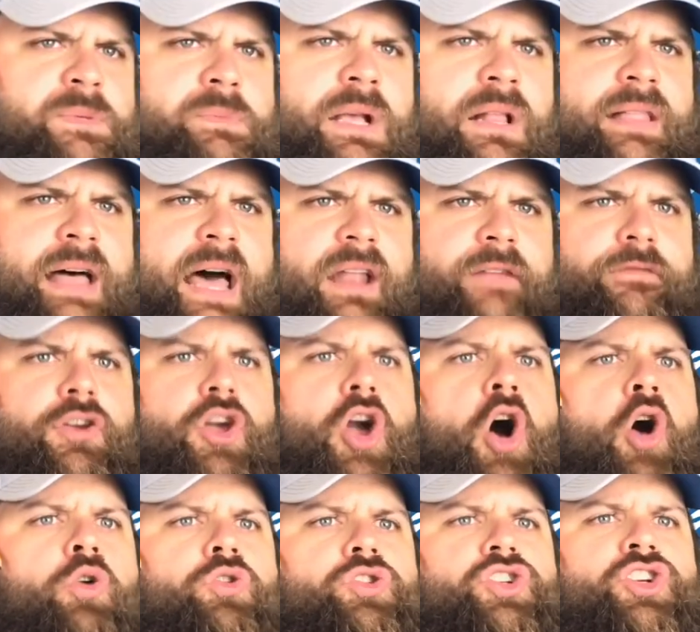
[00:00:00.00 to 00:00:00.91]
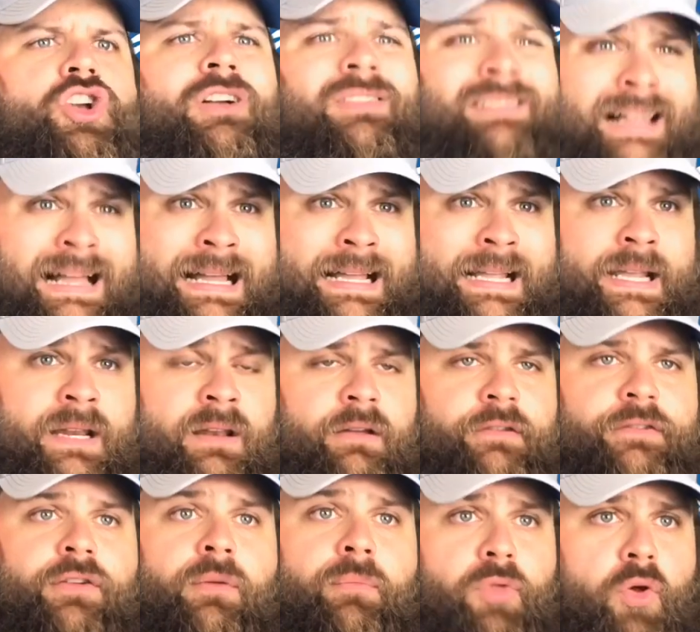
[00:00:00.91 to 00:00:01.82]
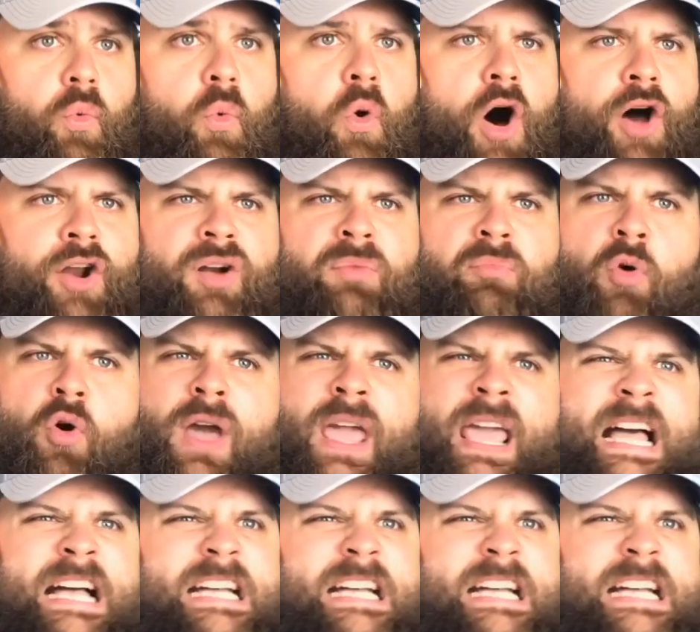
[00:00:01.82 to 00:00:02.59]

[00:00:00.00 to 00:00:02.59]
me a lot of Coach Klein from The Waterboy,